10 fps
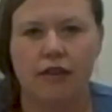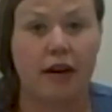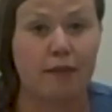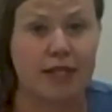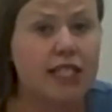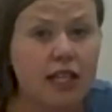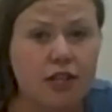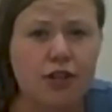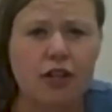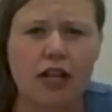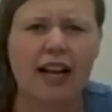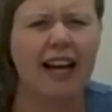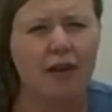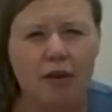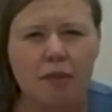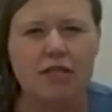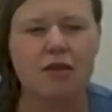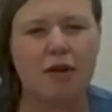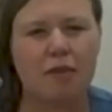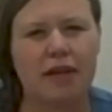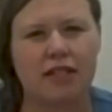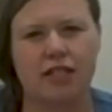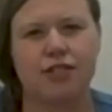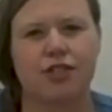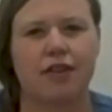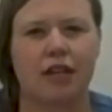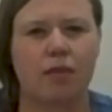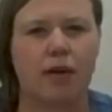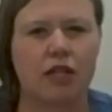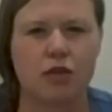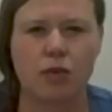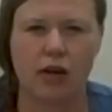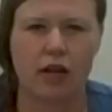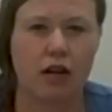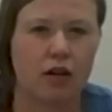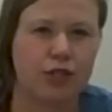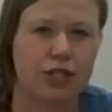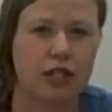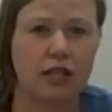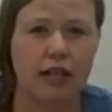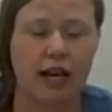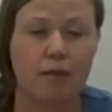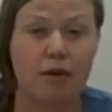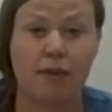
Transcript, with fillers: that I'm a teacher, I kind of want to put something about being a teacher in there because you wouldn't know just looking at me,